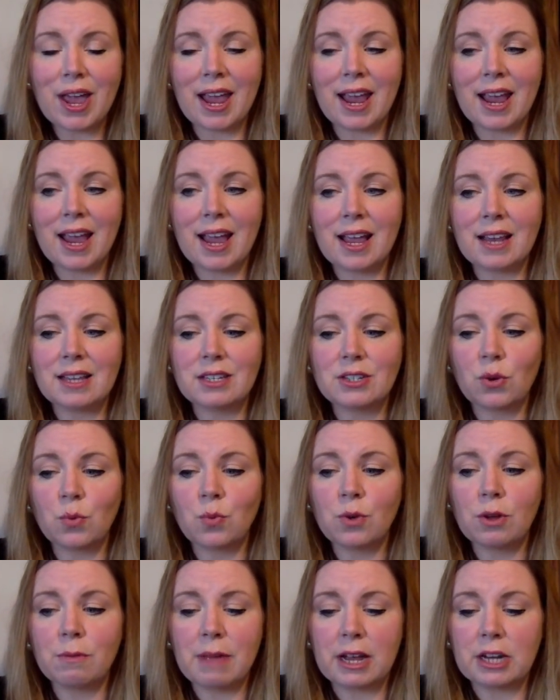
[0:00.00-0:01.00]
and
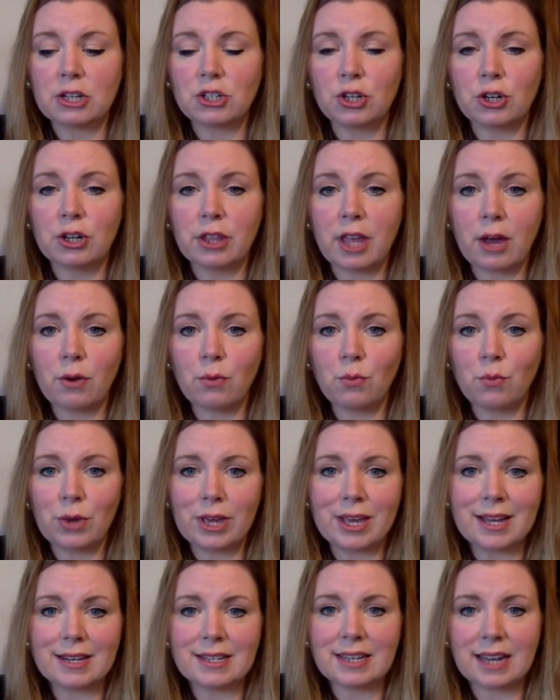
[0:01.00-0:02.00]
we'll make sure that we
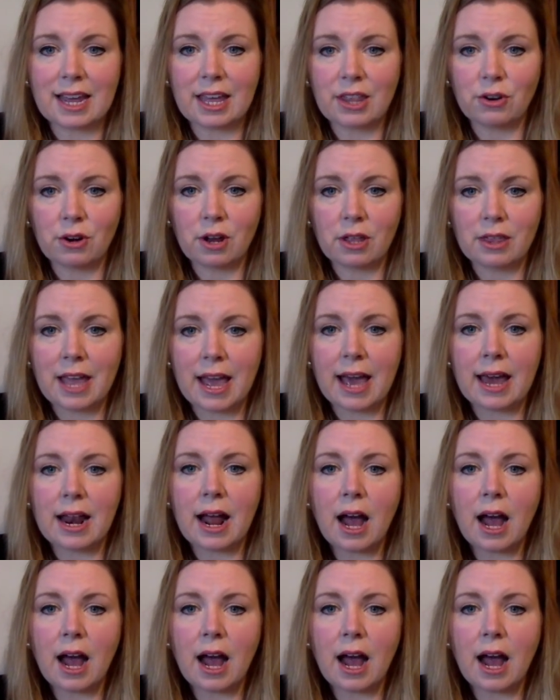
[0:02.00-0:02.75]
get together on that.